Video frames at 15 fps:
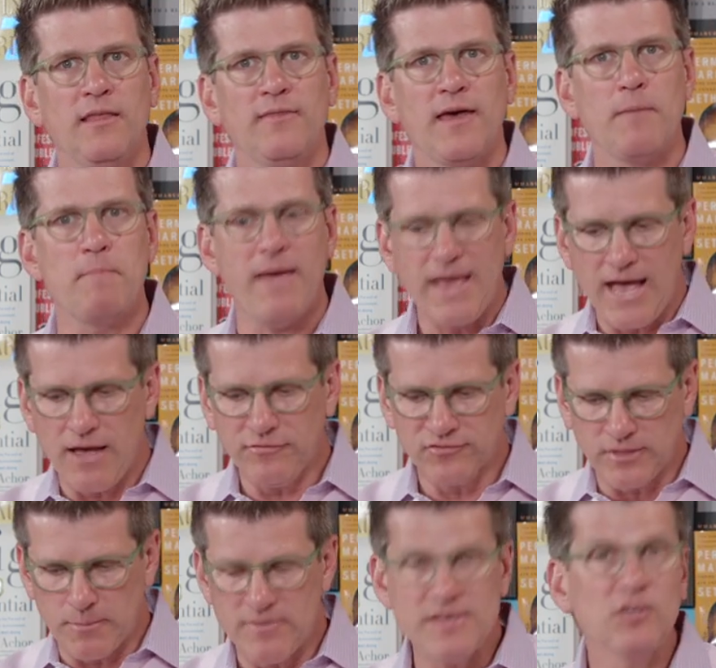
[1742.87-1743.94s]
that may have
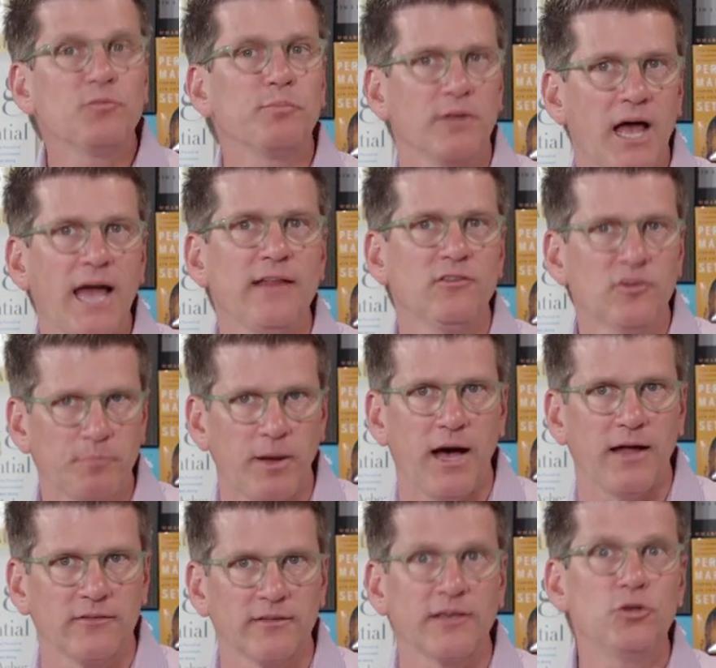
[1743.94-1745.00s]
some of these blind spots.